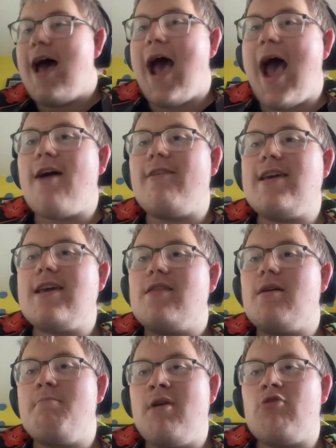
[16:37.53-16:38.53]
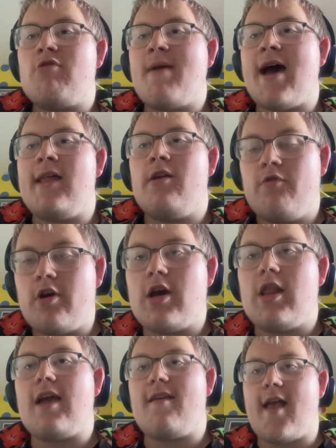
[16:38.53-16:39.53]
Harry the Milkman Rooker.
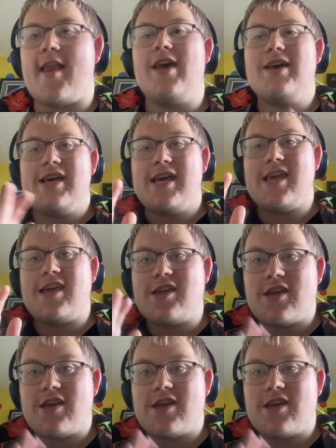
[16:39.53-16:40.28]
Like I said, he